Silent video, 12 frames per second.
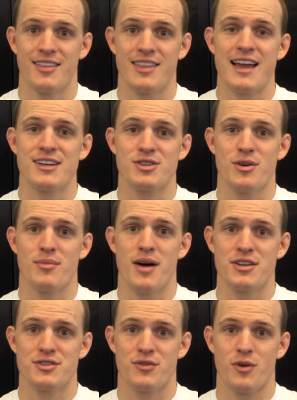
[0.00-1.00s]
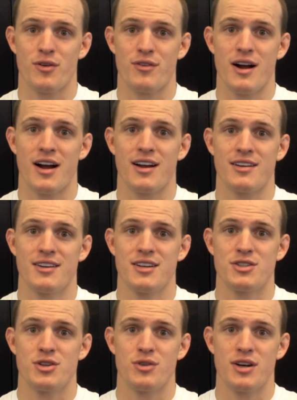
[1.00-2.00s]
Thanks so much for uh,
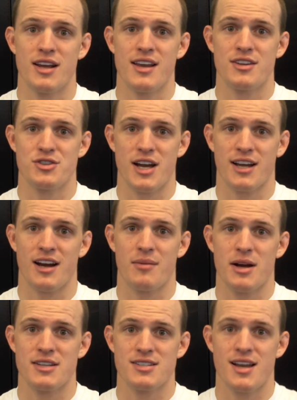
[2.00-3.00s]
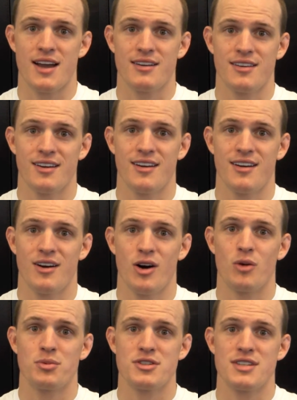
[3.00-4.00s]
tuning in and checking out my site.
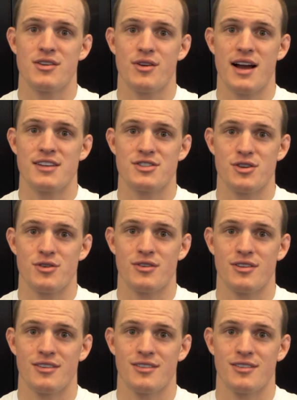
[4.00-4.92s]
Hope to see you guys soon.